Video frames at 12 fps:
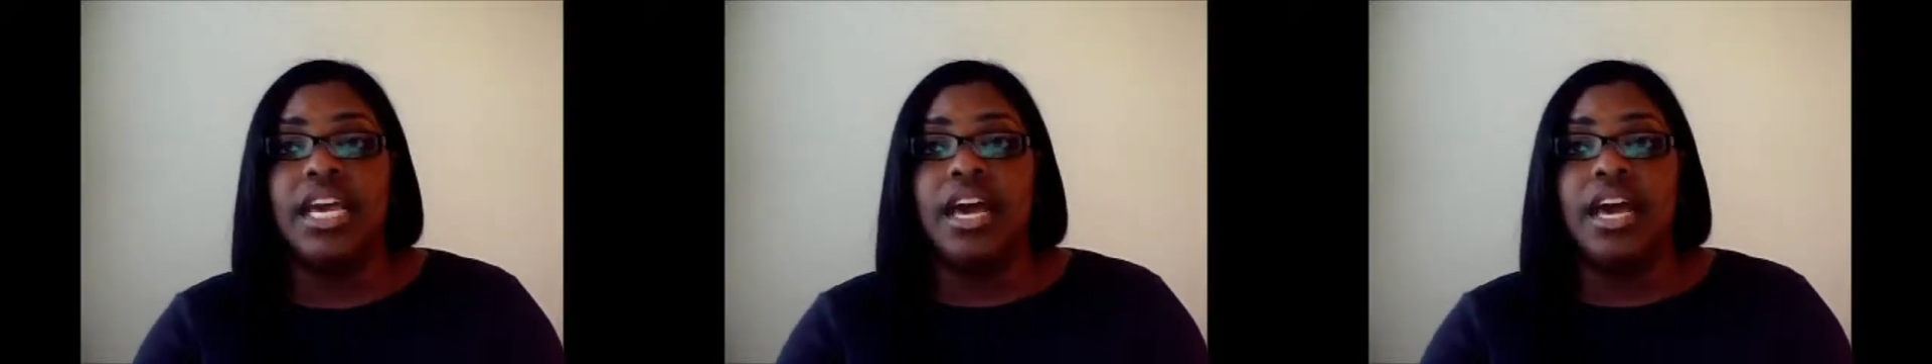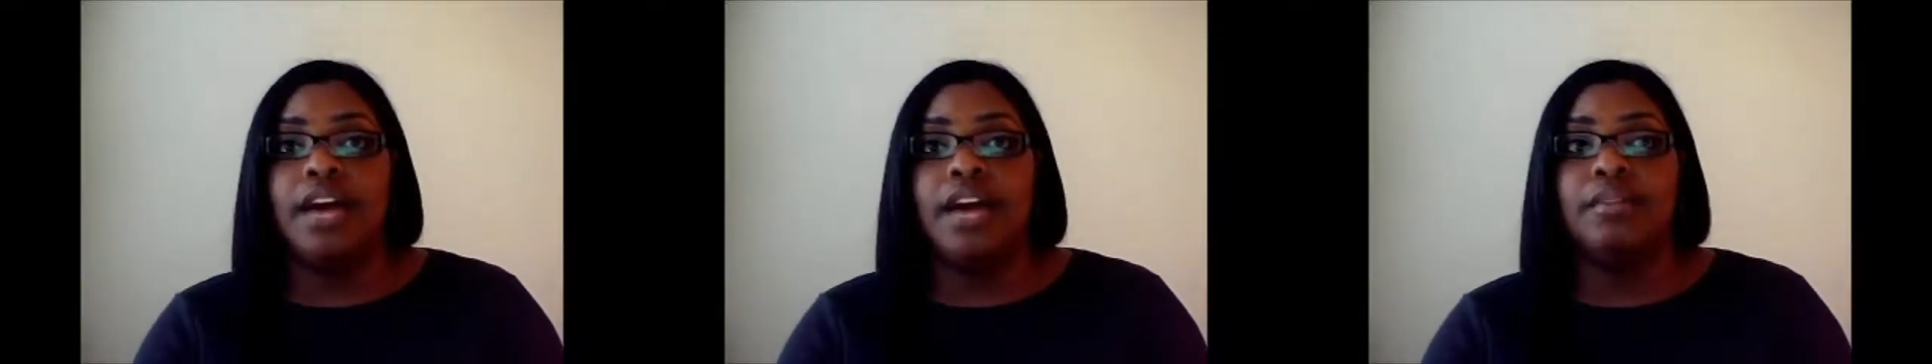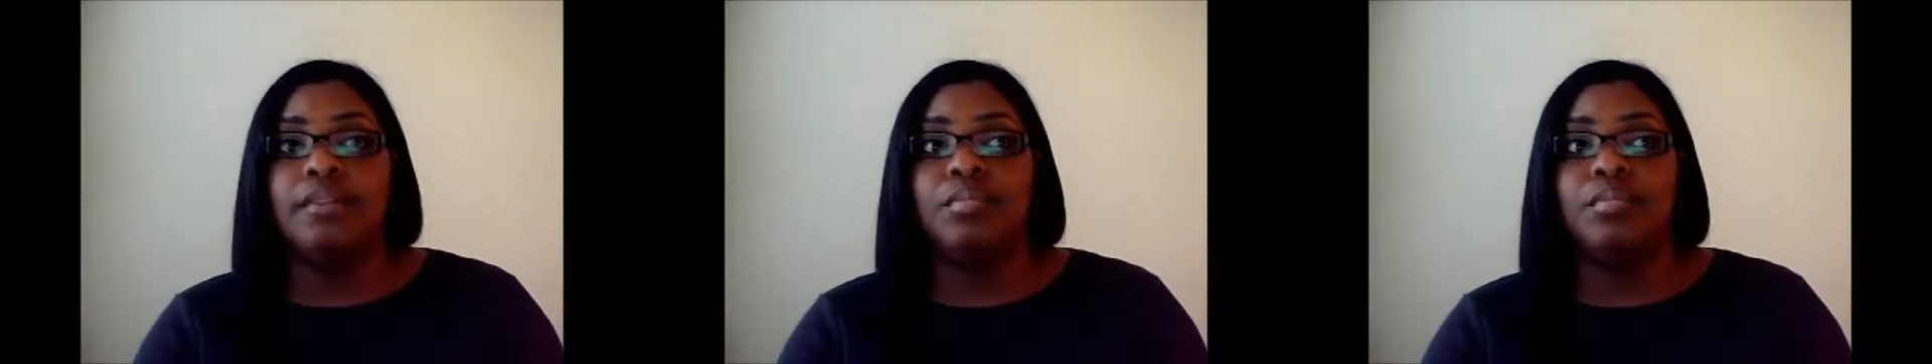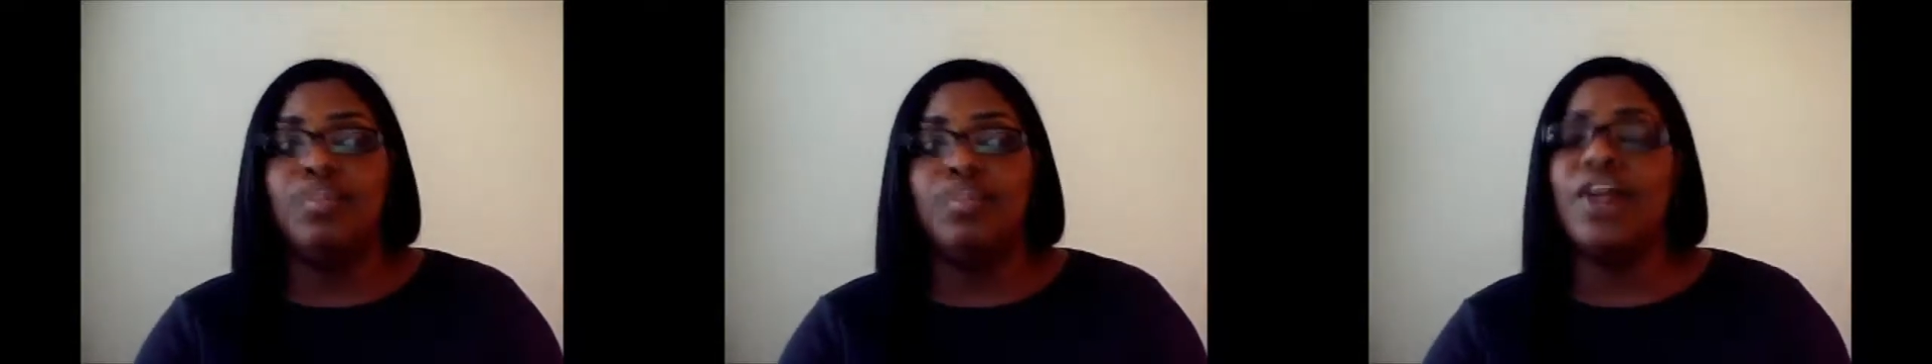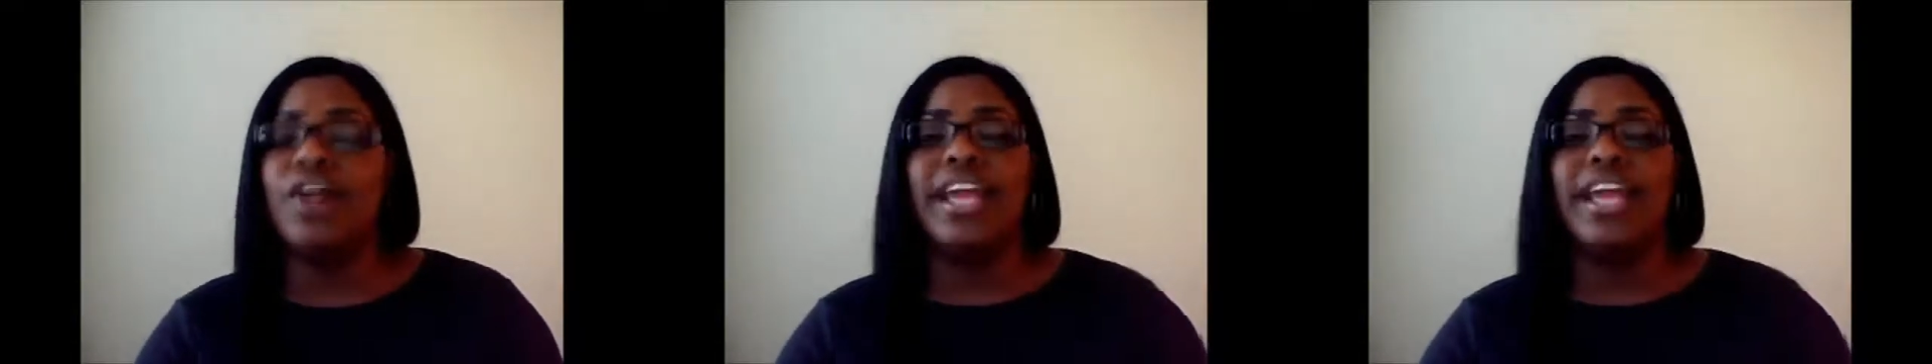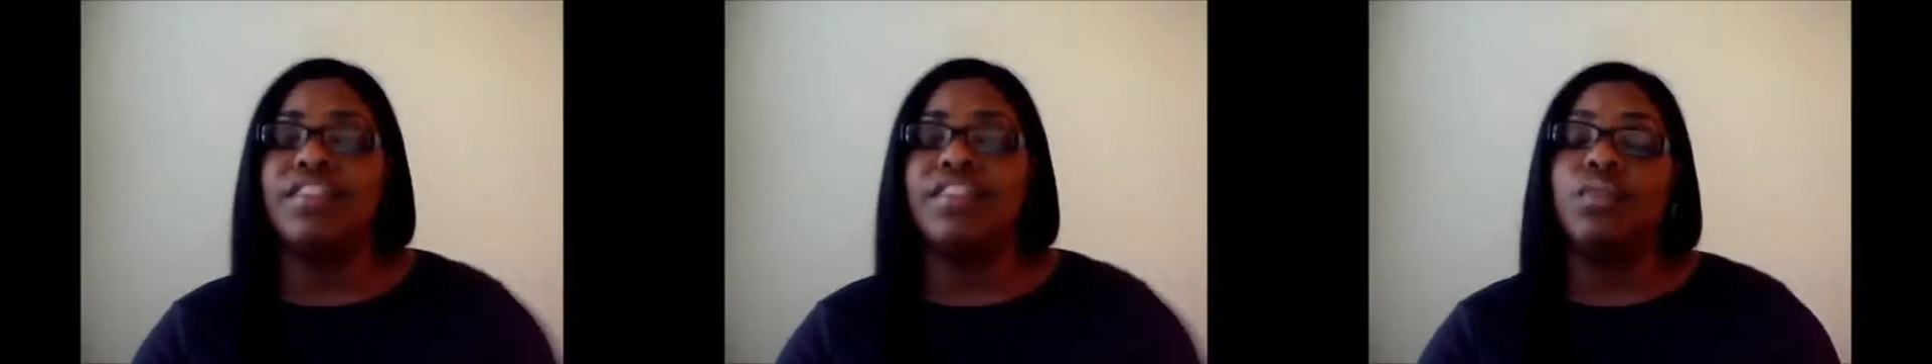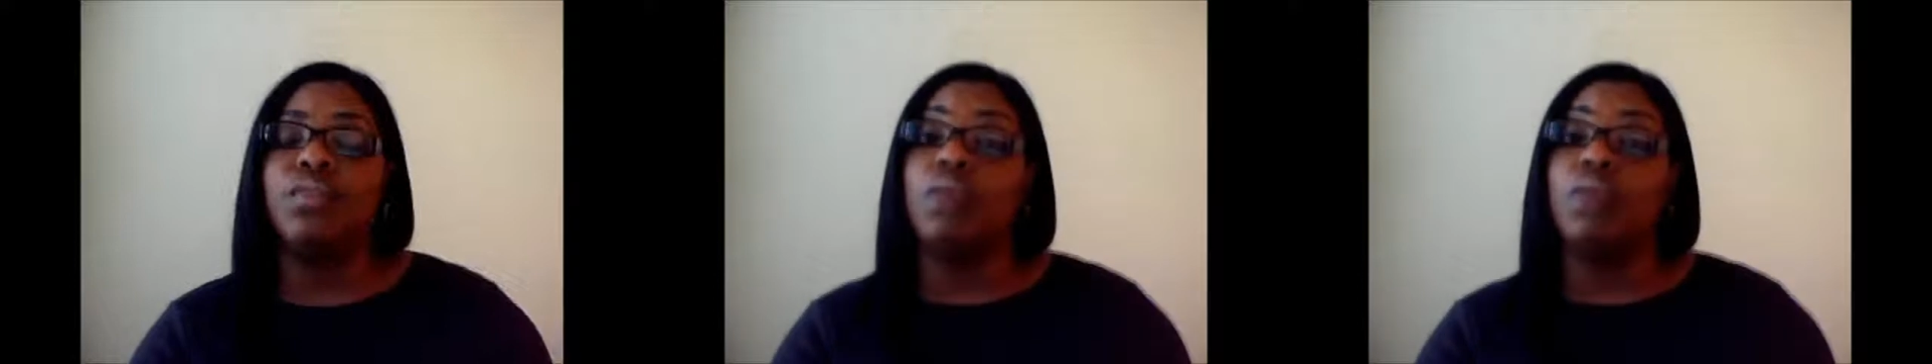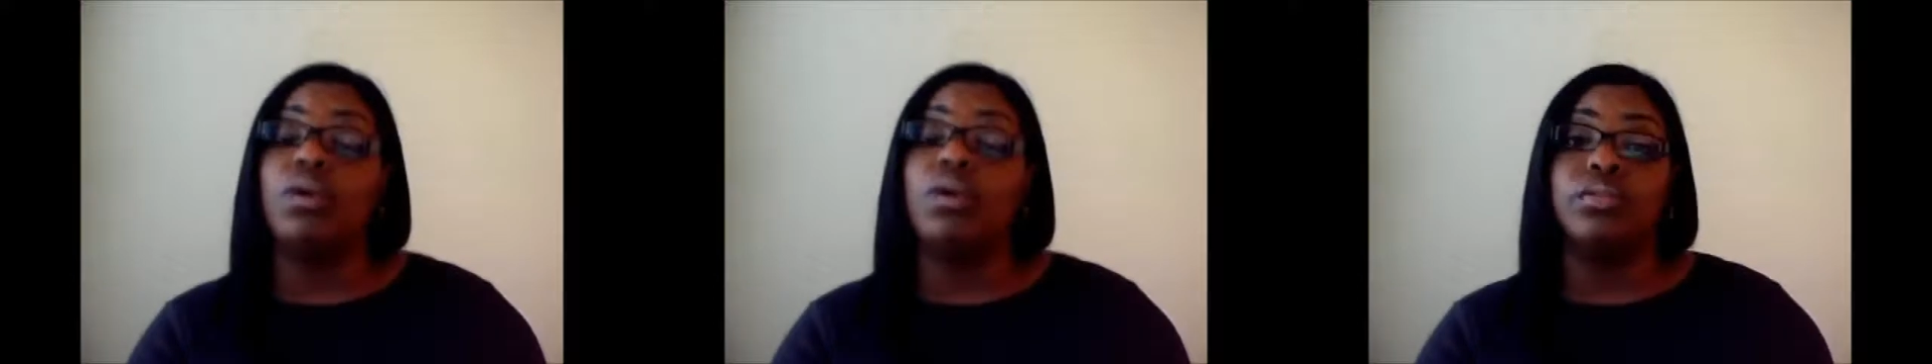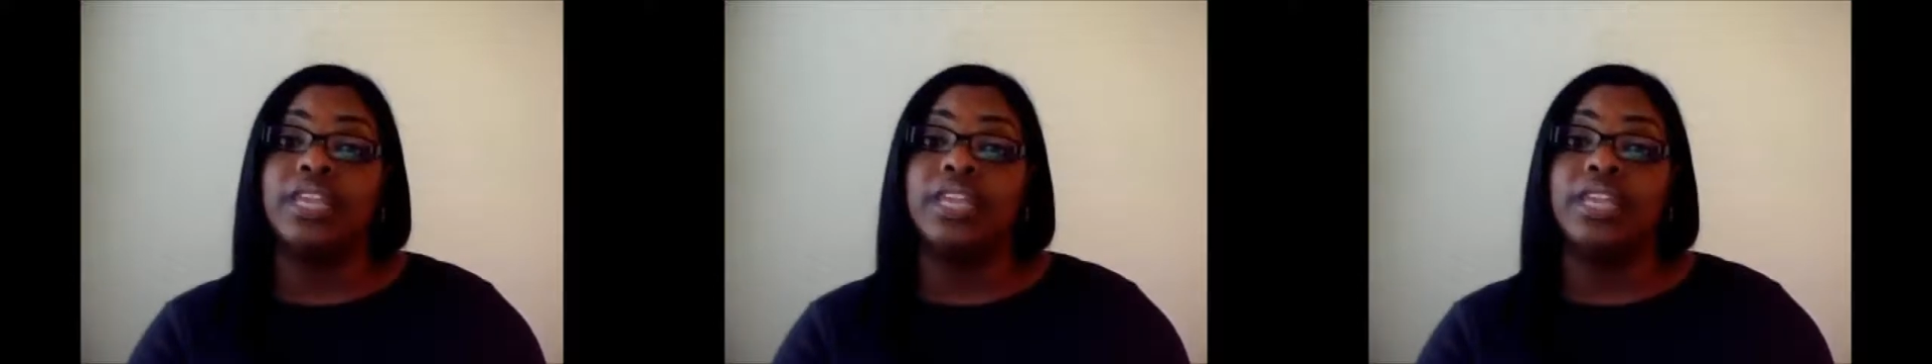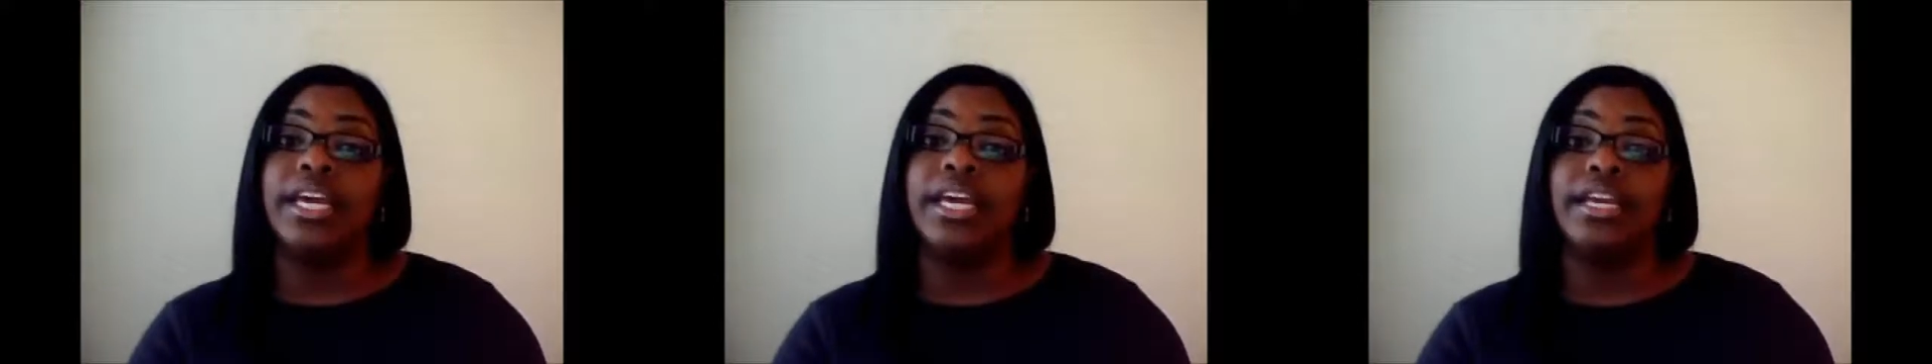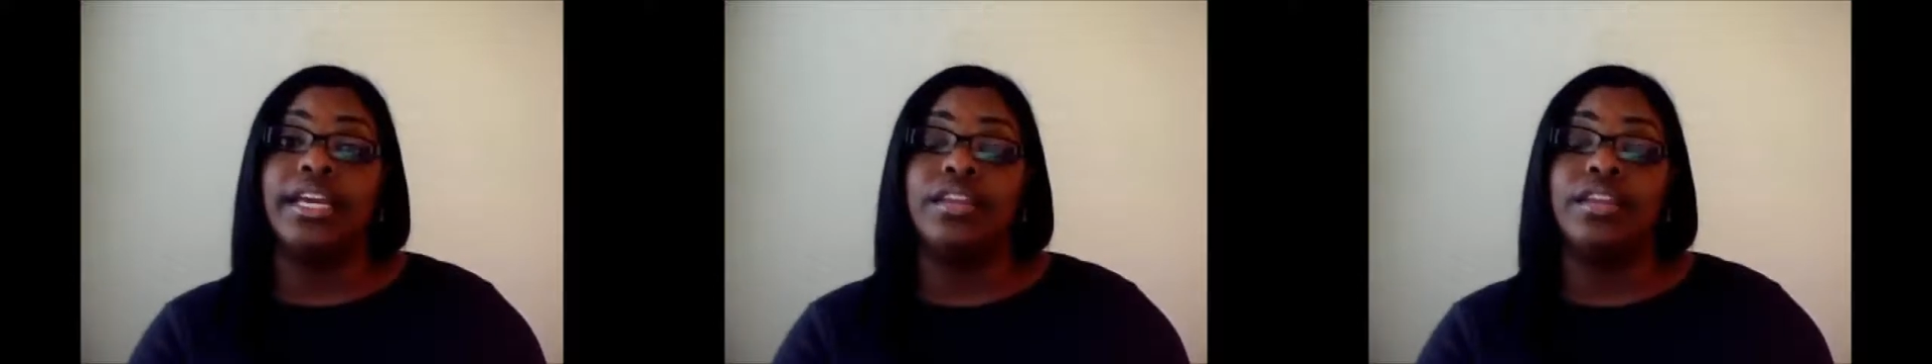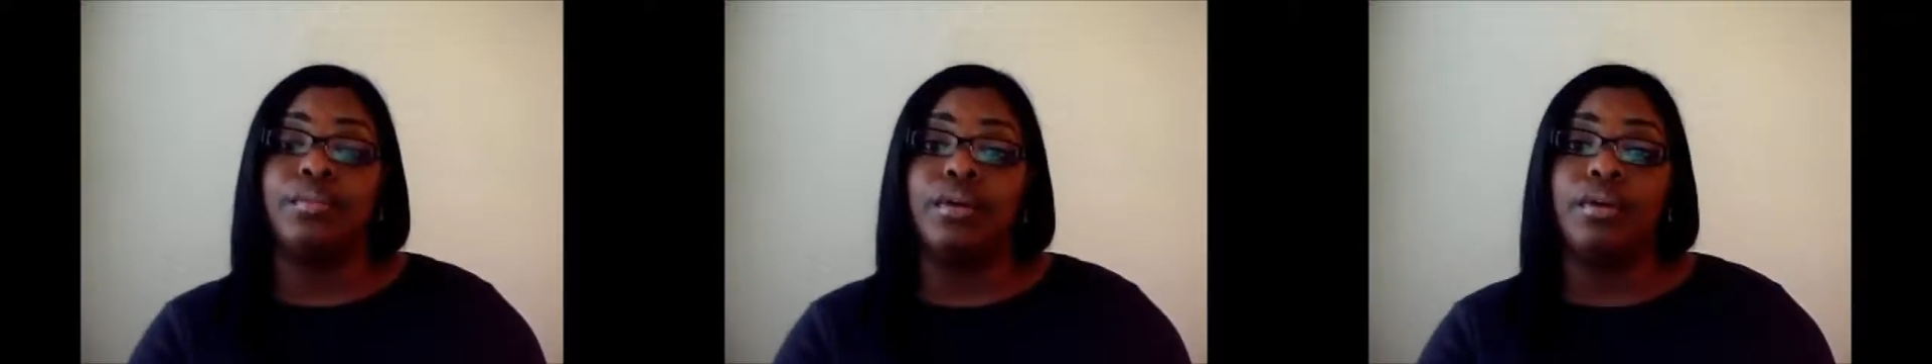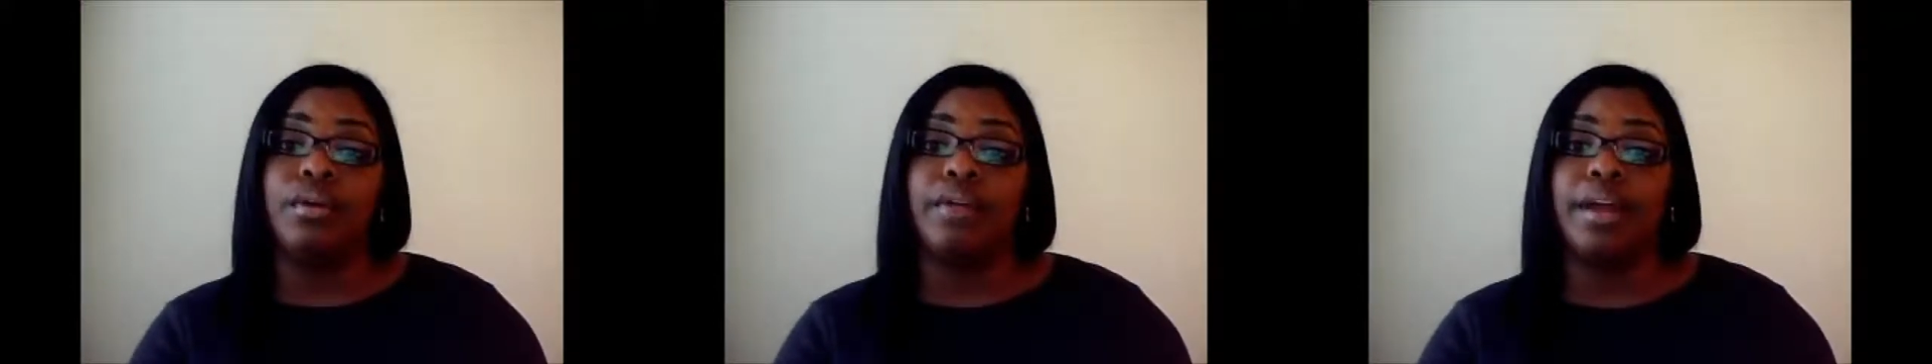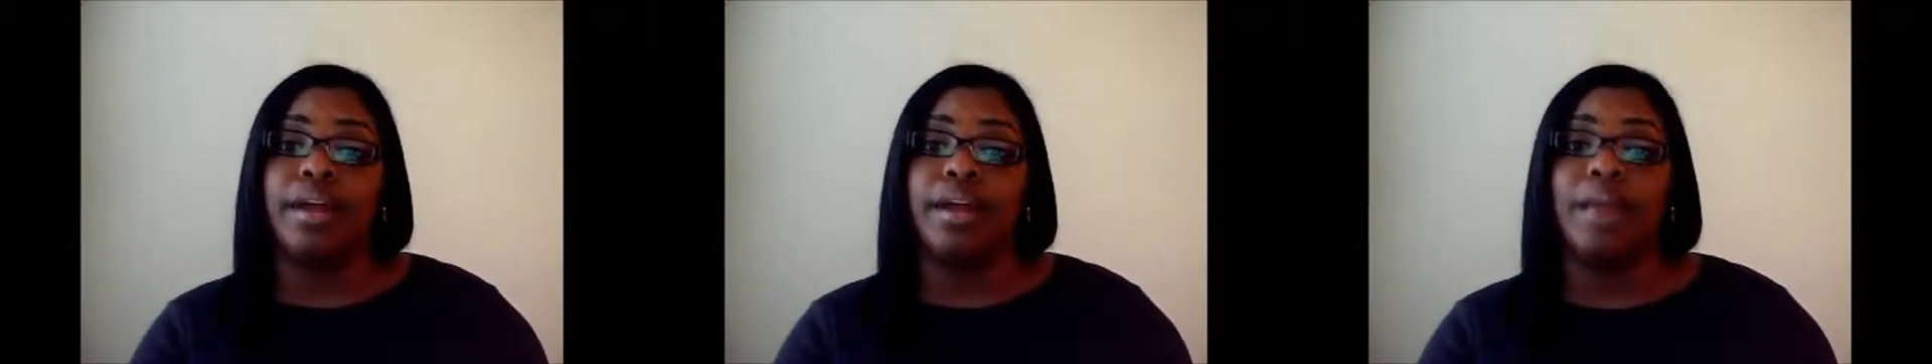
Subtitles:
before I even enrolled in the program,